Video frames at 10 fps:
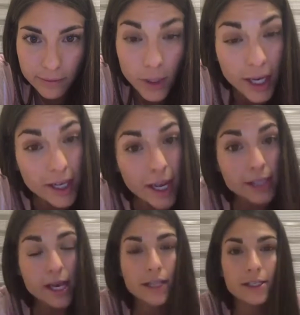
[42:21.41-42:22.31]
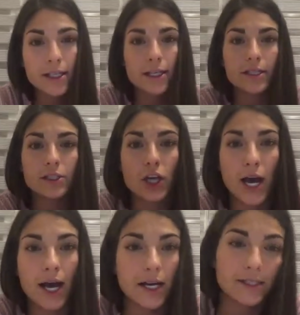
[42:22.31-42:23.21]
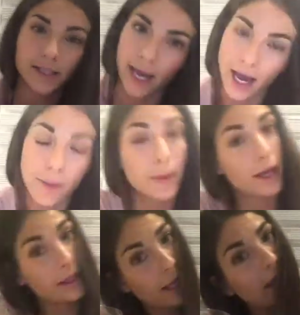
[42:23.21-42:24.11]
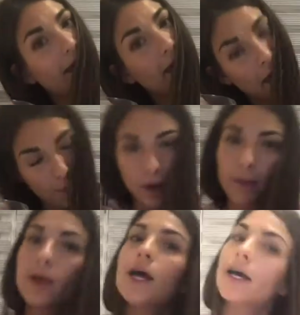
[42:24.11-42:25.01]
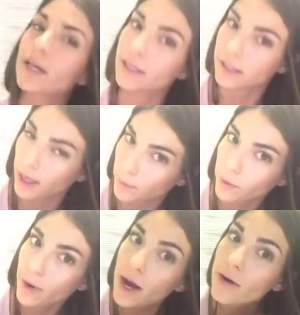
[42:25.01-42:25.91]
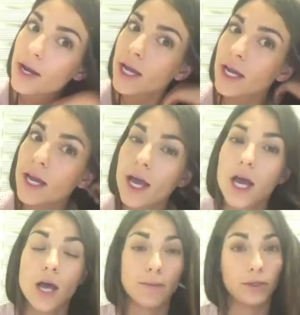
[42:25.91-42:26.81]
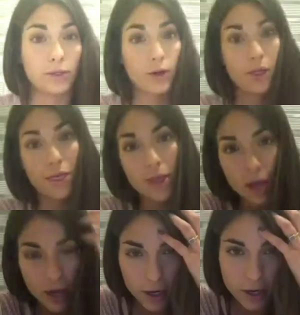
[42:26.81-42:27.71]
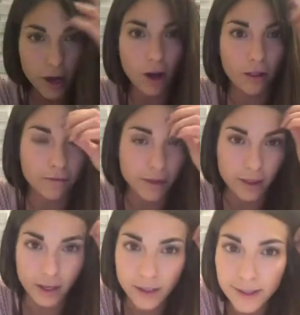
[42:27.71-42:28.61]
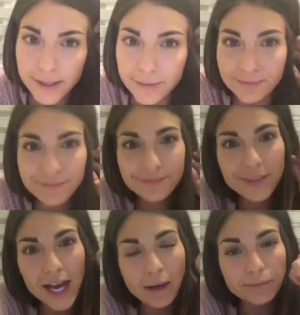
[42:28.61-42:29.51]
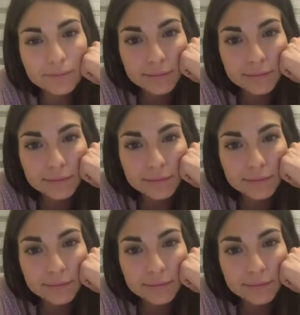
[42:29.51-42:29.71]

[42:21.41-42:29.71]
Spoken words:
What kind of dance? I did jazz, tap, ballet, hip-hop, contemporary, musical theater, all of the things. Yeah.